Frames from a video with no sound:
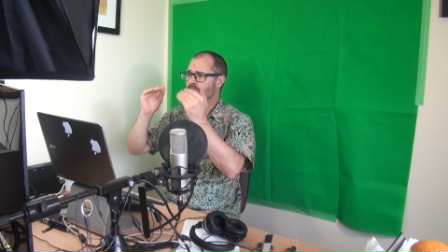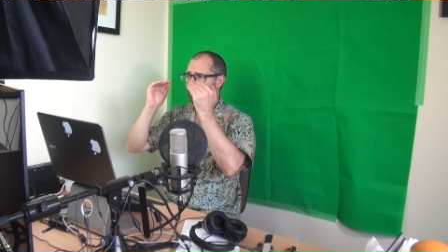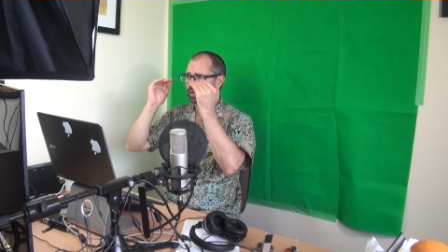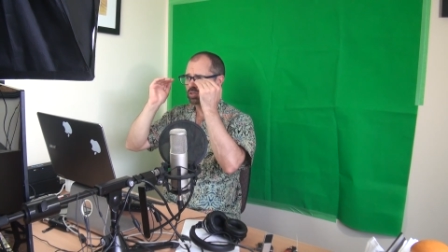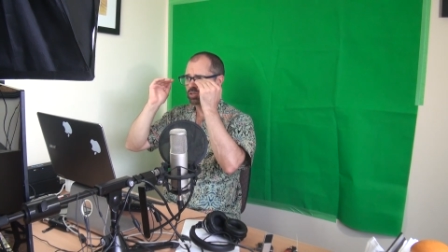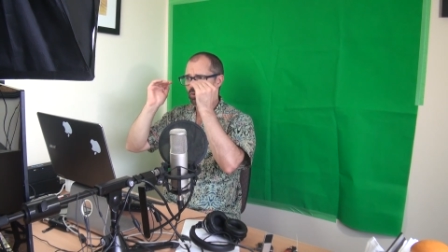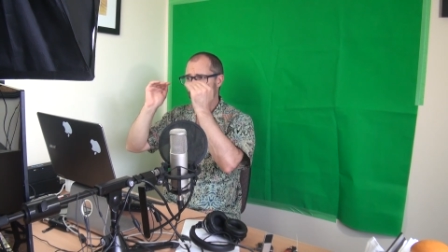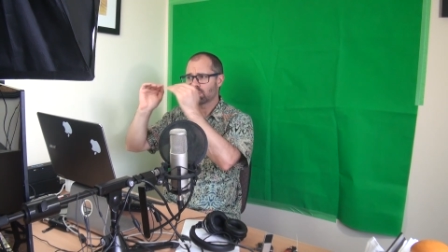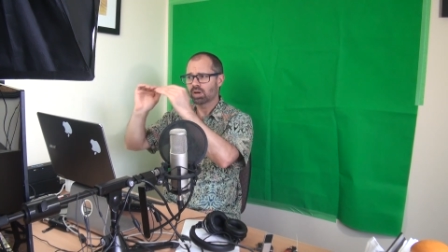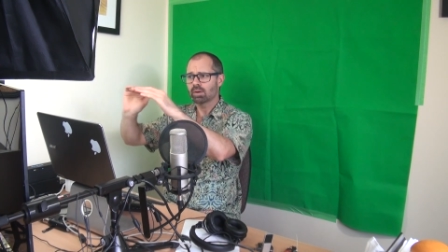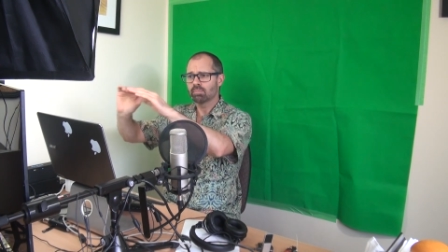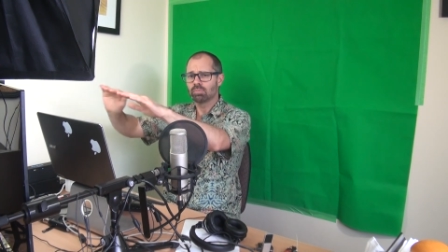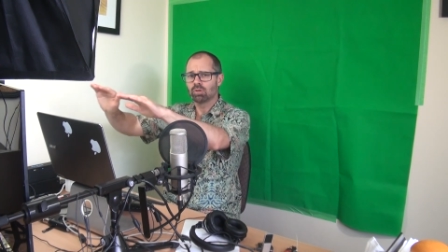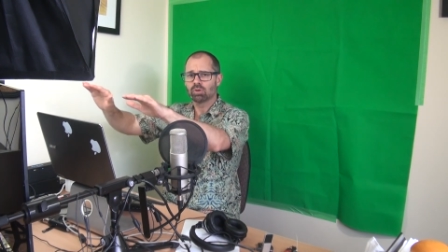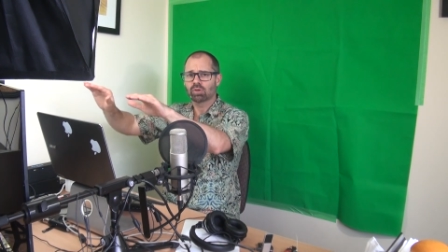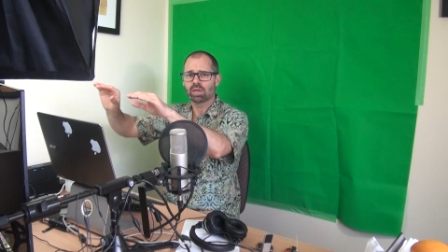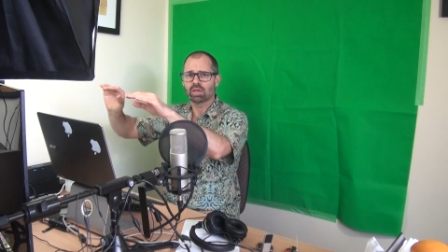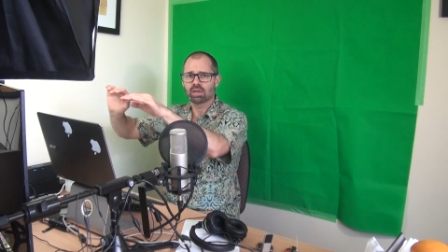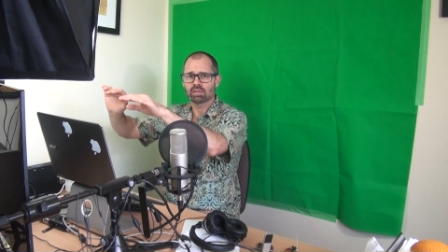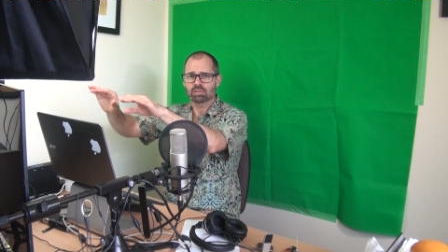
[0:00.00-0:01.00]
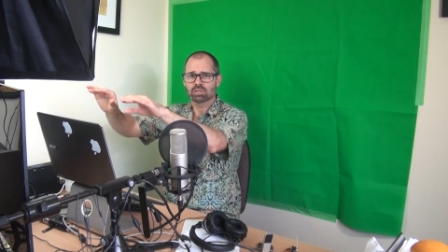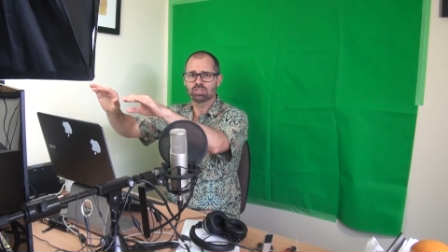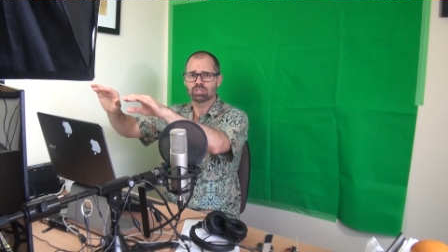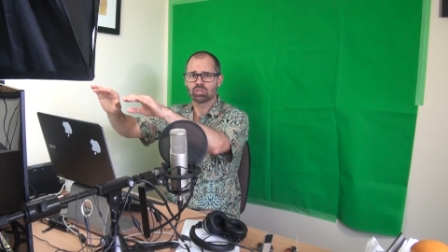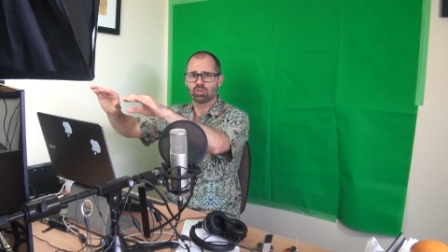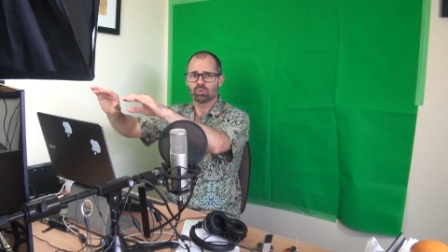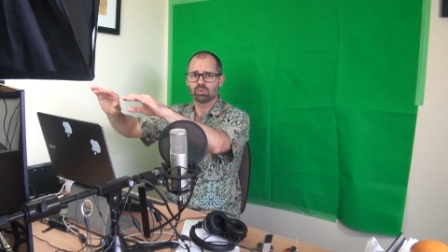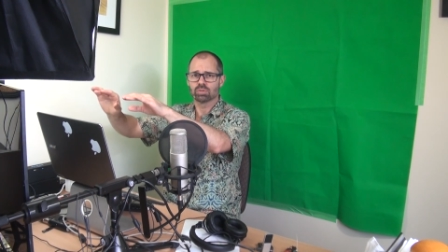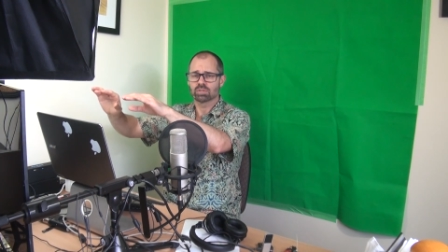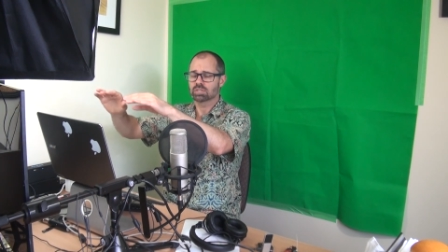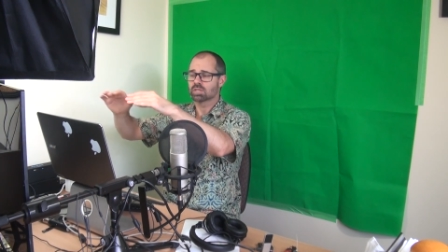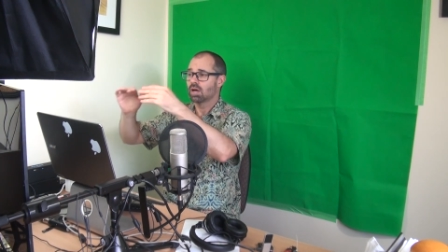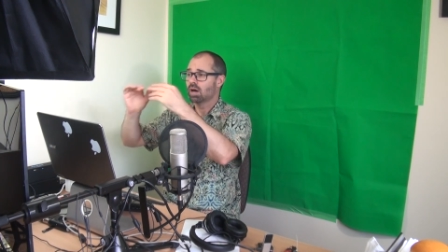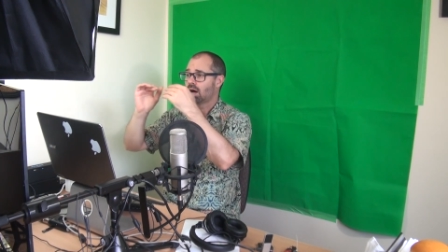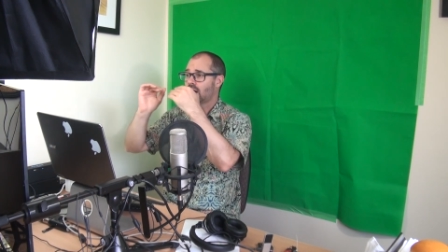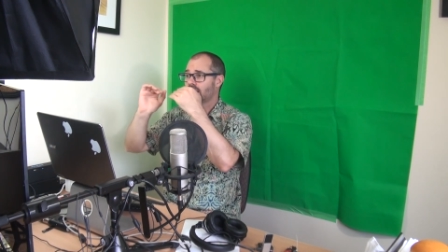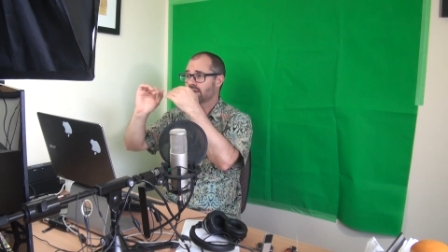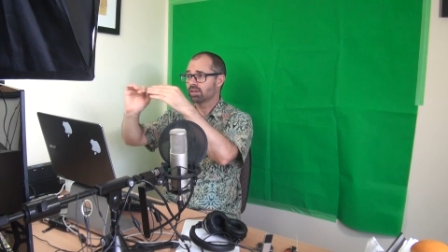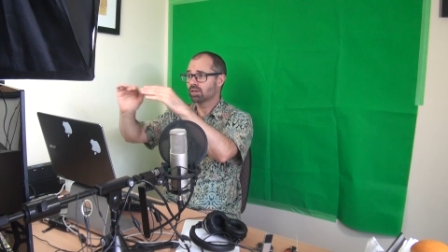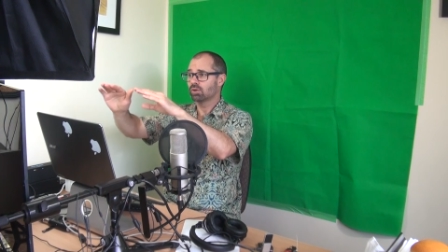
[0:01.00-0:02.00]
And so when I'm looking at the students,
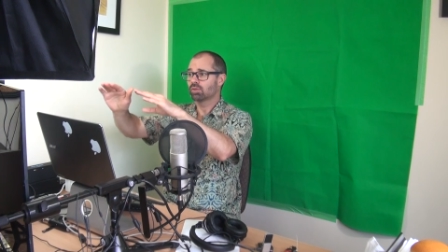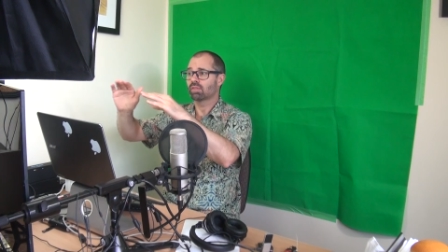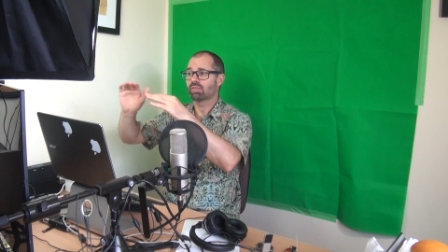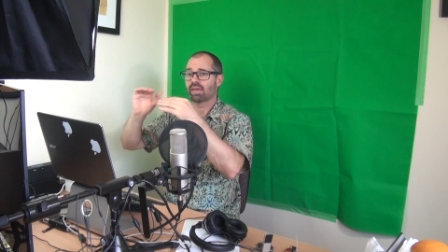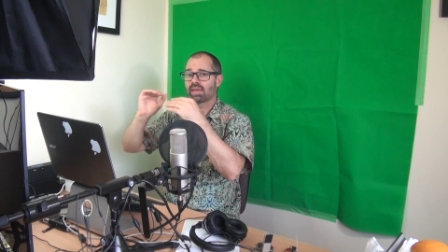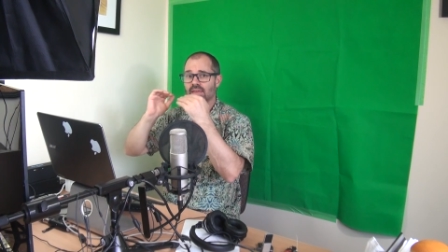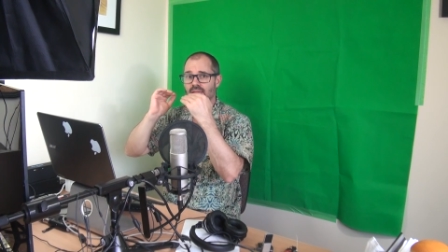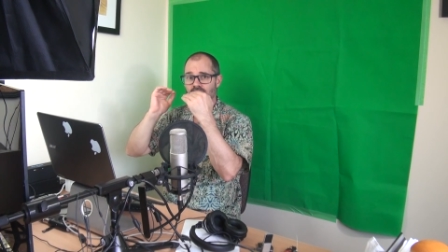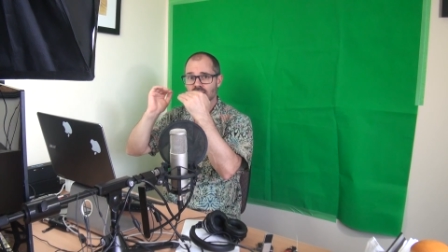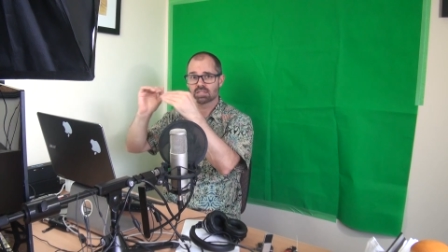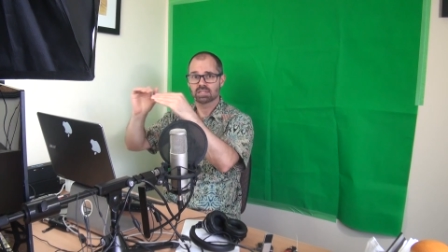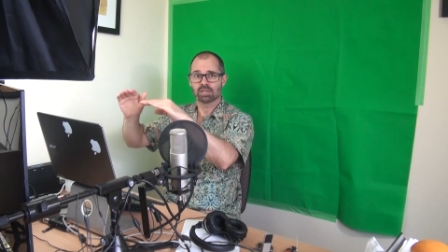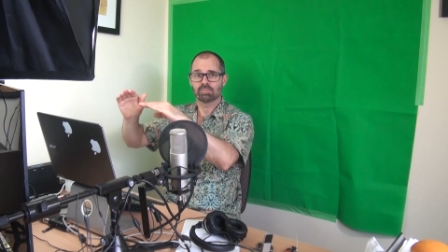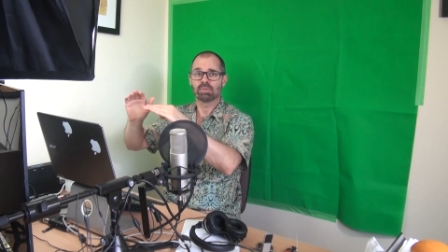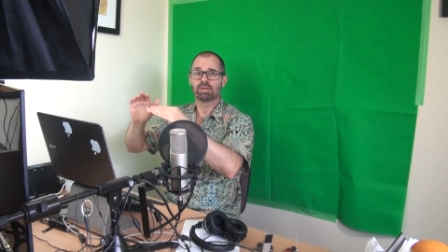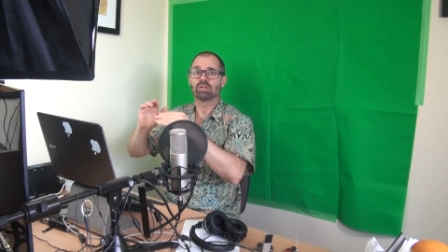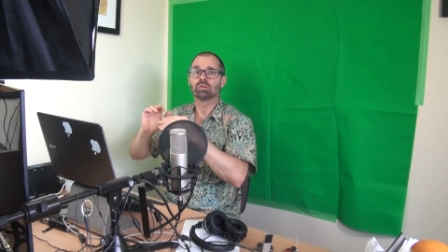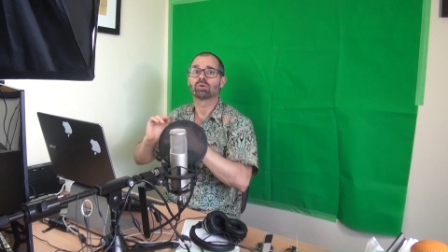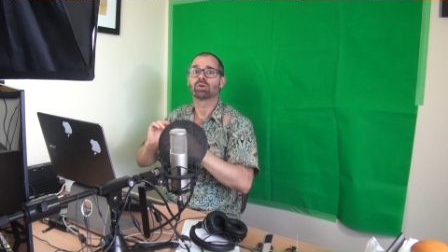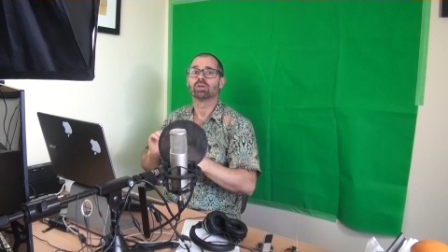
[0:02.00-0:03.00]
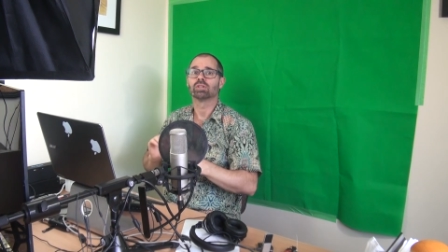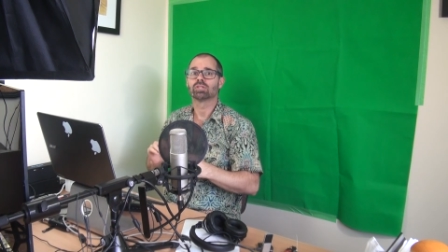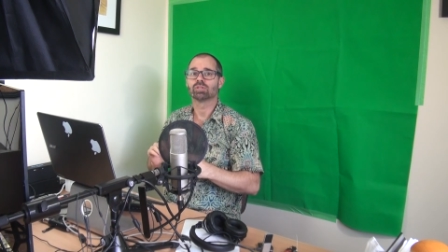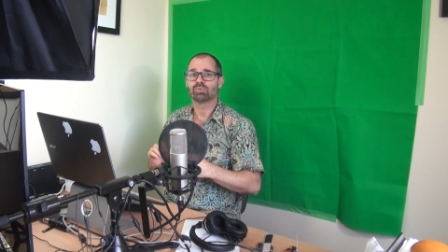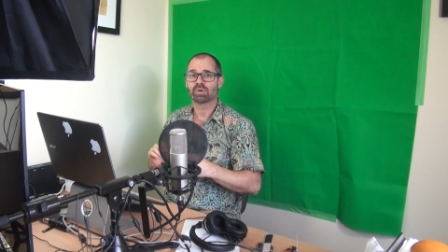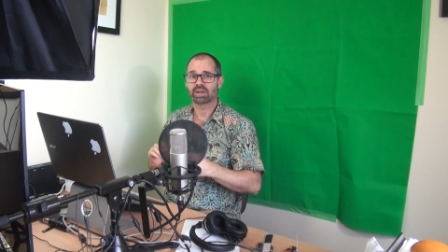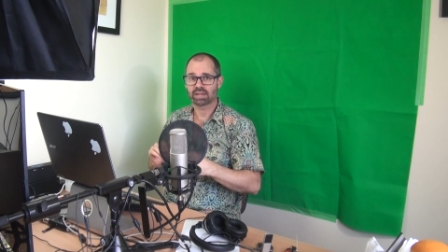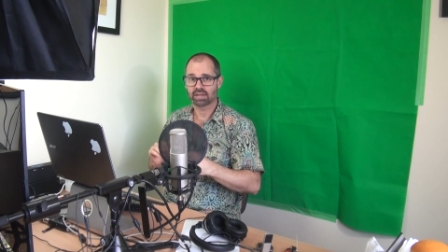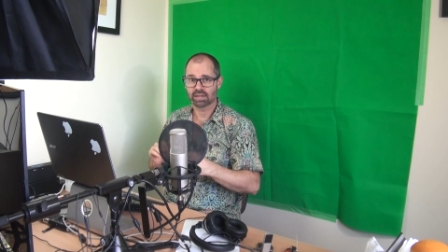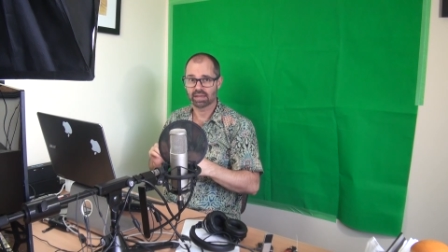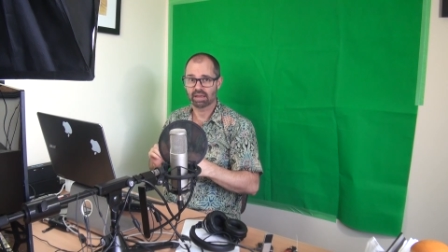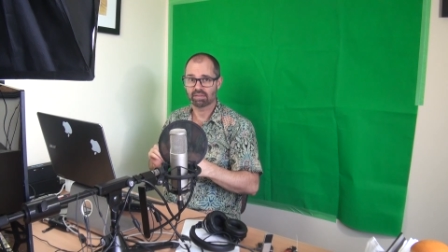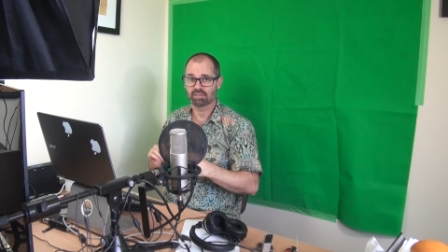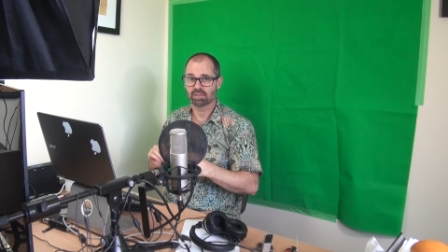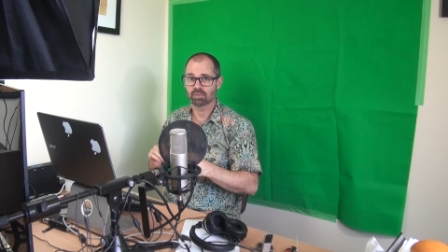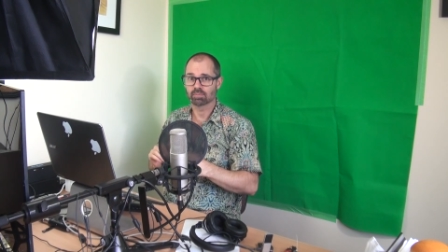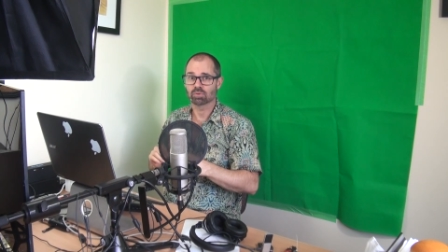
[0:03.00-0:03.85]
I know that they can see me looking directly at them